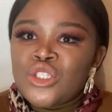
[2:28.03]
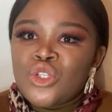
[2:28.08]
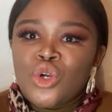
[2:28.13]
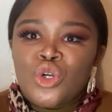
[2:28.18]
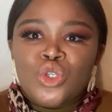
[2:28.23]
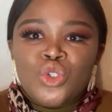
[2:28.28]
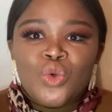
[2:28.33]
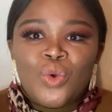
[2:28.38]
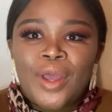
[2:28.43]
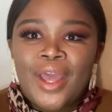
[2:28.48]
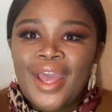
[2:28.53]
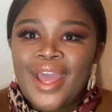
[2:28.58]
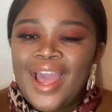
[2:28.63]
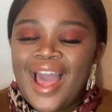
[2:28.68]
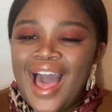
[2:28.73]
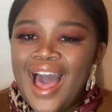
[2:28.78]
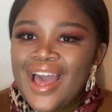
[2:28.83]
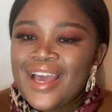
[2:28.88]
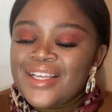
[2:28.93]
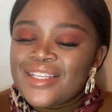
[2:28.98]
Don't do hey
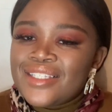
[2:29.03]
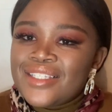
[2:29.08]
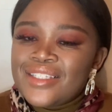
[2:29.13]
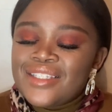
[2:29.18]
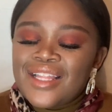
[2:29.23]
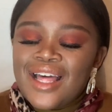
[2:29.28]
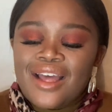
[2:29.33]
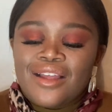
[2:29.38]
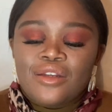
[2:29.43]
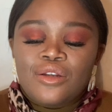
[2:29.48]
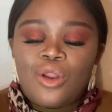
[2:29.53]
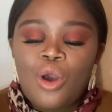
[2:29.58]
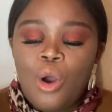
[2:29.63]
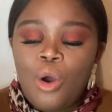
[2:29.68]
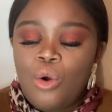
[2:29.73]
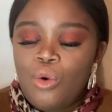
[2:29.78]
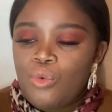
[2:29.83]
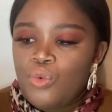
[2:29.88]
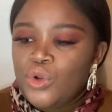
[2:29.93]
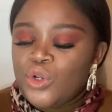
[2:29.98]
highs.
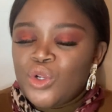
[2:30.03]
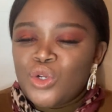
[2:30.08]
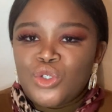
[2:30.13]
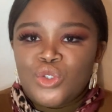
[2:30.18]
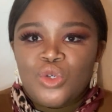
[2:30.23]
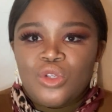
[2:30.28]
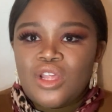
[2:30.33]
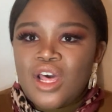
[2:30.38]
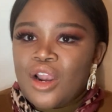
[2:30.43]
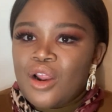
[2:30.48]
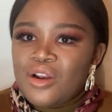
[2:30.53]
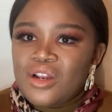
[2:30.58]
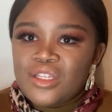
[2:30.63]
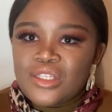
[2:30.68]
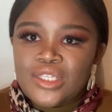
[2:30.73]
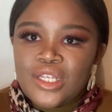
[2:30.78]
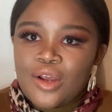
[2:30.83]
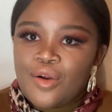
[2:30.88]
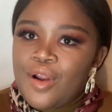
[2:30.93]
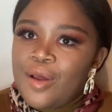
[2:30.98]
No, we don't do that on
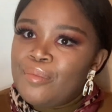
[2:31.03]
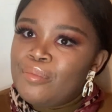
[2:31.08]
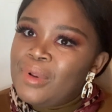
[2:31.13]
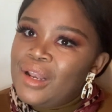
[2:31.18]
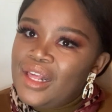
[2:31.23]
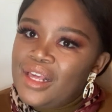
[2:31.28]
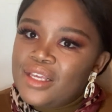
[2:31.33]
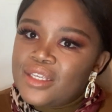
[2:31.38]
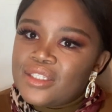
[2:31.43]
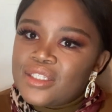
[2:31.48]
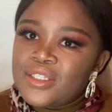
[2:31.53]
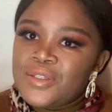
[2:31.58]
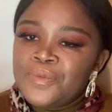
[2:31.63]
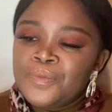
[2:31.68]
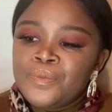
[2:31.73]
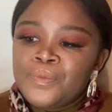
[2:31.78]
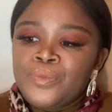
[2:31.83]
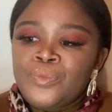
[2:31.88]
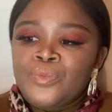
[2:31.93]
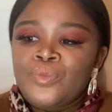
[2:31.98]
Instagram, please.
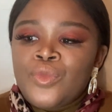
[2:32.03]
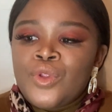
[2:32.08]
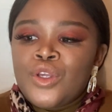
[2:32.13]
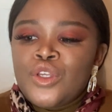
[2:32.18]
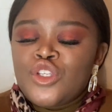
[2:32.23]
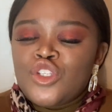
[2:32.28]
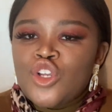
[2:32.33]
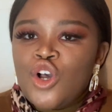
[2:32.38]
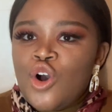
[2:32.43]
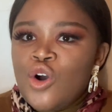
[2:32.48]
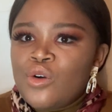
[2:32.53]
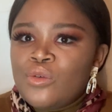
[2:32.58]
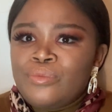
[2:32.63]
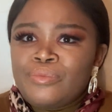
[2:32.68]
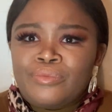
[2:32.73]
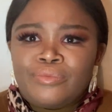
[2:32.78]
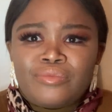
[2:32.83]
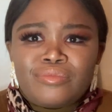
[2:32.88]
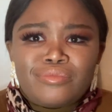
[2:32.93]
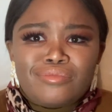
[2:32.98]
So
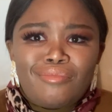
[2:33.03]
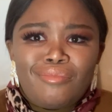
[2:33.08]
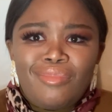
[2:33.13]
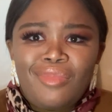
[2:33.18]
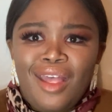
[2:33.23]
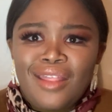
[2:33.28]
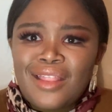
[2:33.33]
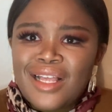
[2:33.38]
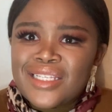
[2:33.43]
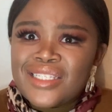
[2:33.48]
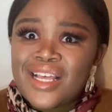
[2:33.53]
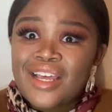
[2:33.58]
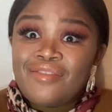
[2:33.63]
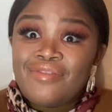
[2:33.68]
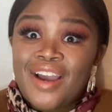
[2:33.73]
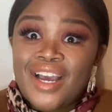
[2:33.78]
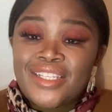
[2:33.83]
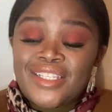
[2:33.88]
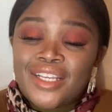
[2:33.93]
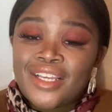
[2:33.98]
that's the
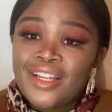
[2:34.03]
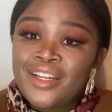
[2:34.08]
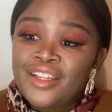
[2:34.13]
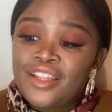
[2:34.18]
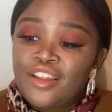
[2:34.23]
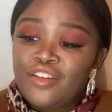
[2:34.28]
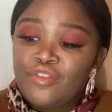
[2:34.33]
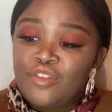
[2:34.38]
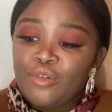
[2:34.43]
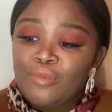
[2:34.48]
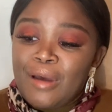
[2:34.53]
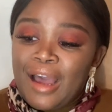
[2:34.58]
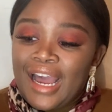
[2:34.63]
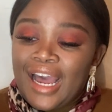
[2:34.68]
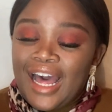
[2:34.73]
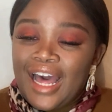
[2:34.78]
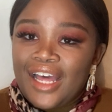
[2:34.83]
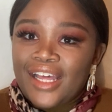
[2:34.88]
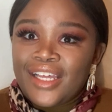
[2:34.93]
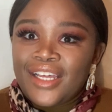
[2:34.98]
advice I can give you, my
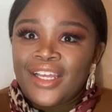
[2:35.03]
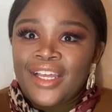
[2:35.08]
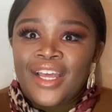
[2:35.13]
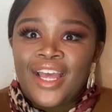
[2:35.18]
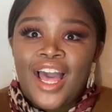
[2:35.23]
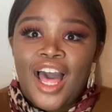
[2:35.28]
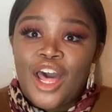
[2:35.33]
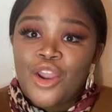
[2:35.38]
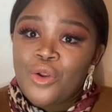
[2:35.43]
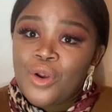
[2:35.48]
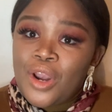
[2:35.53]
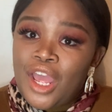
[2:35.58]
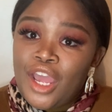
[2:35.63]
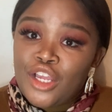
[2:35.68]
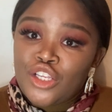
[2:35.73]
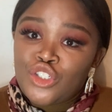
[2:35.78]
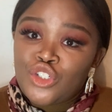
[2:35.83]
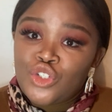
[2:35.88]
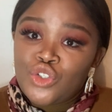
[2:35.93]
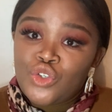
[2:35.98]
guy. I don't
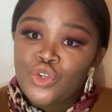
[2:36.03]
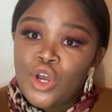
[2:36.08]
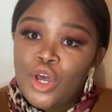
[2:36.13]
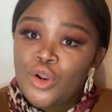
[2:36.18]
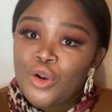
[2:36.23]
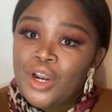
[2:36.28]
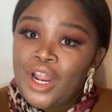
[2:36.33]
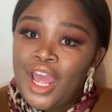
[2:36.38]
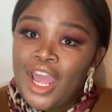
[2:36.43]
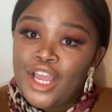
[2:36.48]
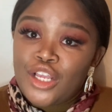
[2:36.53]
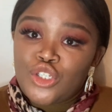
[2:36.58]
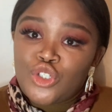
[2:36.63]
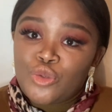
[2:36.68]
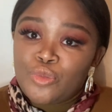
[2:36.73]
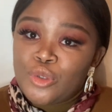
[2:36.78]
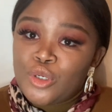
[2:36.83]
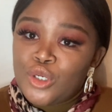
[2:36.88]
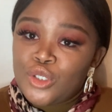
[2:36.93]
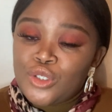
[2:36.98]
hate you. I don't hate
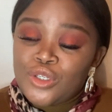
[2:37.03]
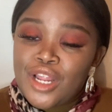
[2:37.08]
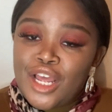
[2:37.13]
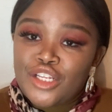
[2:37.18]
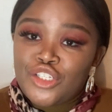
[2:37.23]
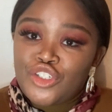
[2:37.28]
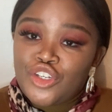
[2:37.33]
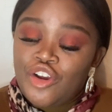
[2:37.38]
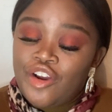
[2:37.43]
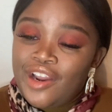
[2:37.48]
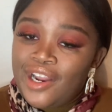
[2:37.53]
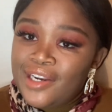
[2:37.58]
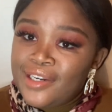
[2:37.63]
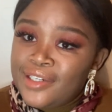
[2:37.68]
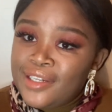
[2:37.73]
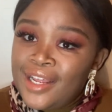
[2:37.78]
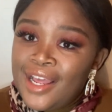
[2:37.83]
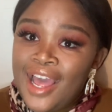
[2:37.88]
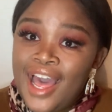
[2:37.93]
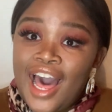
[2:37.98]
you because you're Nigerian.
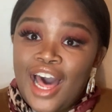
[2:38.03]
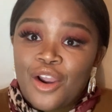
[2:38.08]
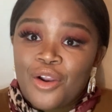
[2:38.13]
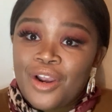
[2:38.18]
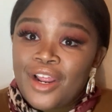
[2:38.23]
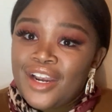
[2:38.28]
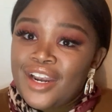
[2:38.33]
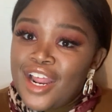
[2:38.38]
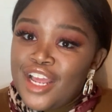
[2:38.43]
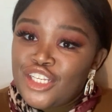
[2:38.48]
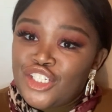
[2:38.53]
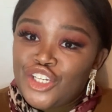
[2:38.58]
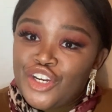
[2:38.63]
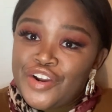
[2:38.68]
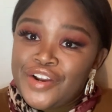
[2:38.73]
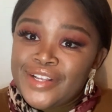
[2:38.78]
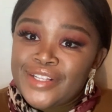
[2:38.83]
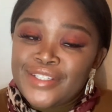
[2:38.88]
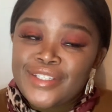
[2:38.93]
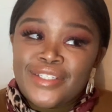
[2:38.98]
I don't hate
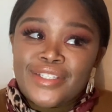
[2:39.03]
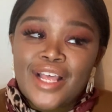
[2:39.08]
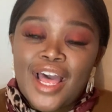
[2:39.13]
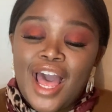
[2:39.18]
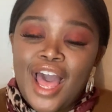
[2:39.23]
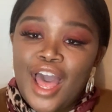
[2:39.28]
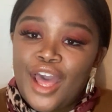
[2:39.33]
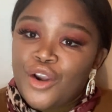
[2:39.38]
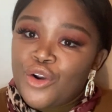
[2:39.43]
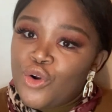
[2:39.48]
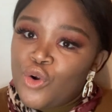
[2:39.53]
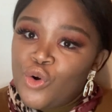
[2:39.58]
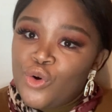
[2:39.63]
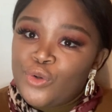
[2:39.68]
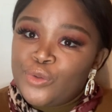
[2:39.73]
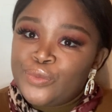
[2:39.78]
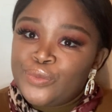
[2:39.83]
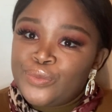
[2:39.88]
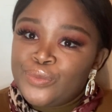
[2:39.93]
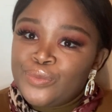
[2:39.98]
Nigerians at all.